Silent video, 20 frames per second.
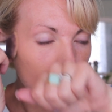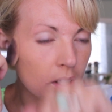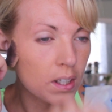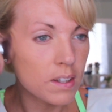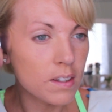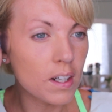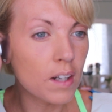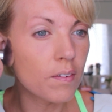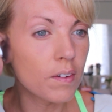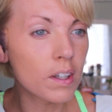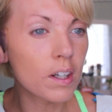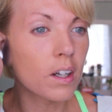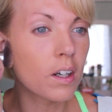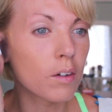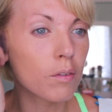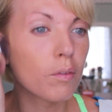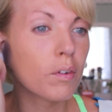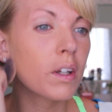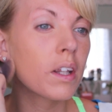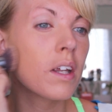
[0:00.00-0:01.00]
it's definitely got
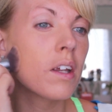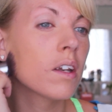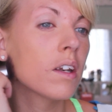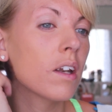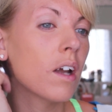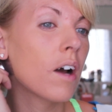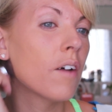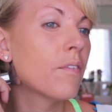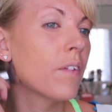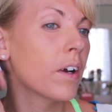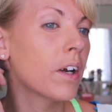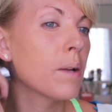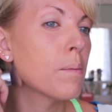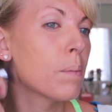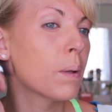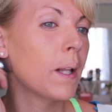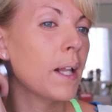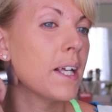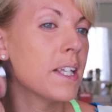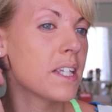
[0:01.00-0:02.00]
a really, a very
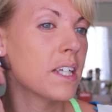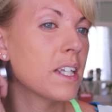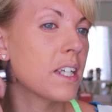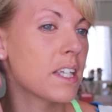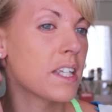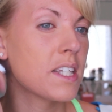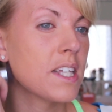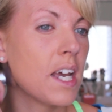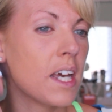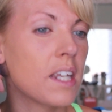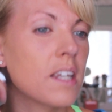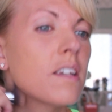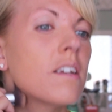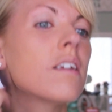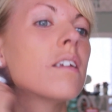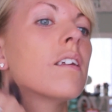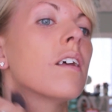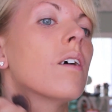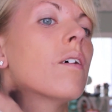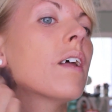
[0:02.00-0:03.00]
pleasant scent.
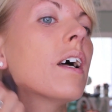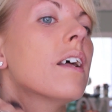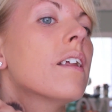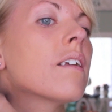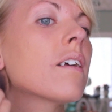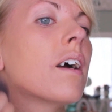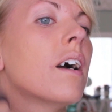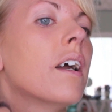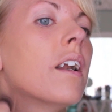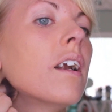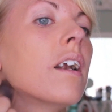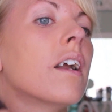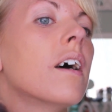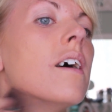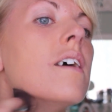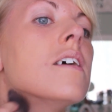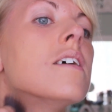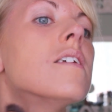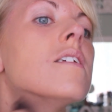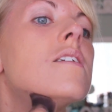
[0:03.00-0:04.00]
So that's kind of
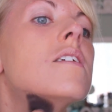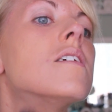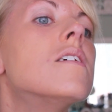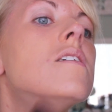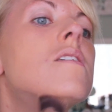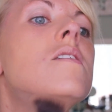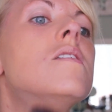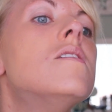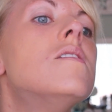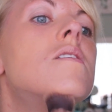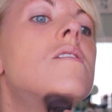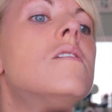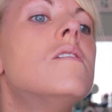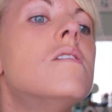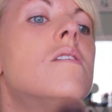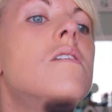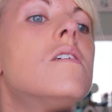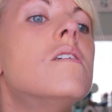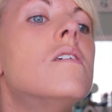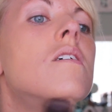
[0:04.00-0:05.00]
nice.
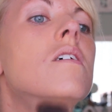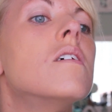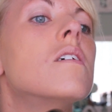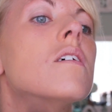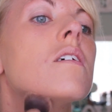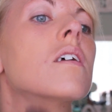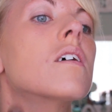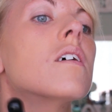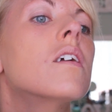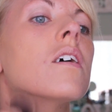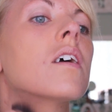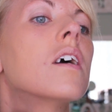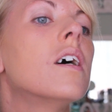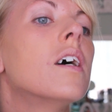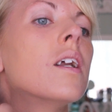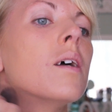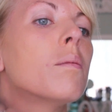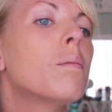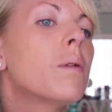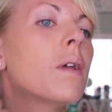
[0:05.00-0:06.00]
Just gonna
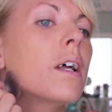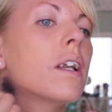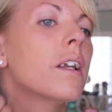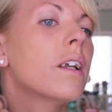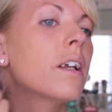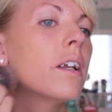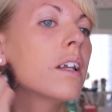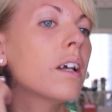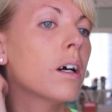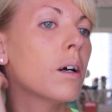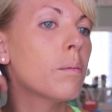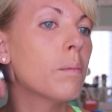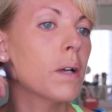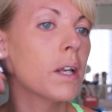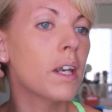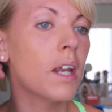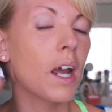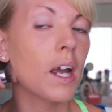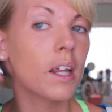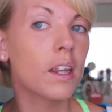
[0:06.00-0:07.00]
kind of blend it down my
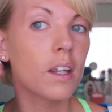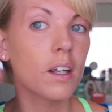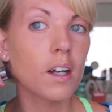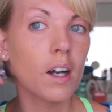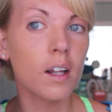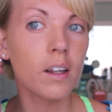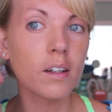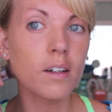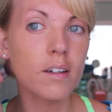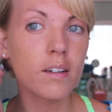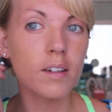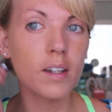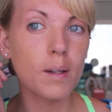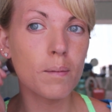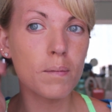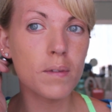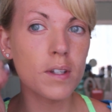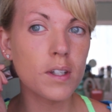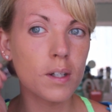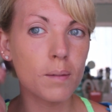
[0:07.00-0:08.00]
neck. The color
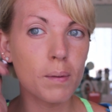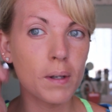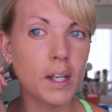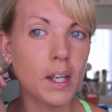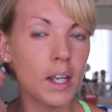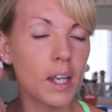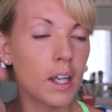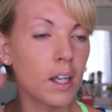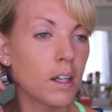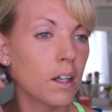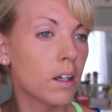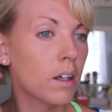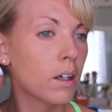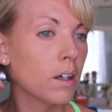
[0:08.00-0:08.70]
seems to be